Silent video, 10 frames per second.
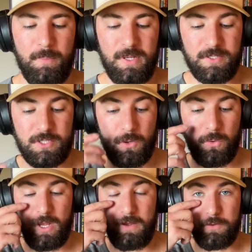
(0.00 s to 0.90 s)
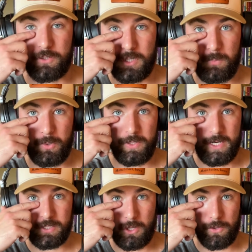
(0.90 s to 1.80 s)
And so if you're someone that
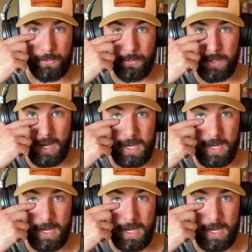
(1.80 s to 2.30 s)
has gone through that